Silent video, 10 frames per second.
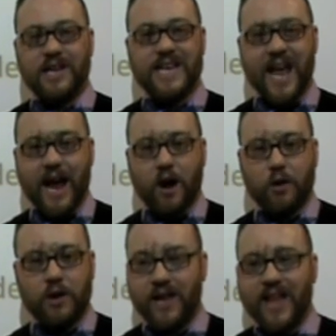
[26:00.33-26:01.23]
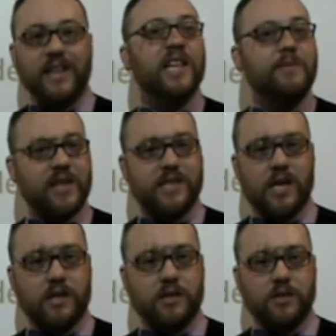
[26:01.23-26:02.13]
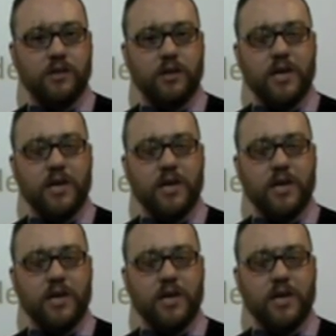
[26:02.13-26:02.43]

Now, and that limits us.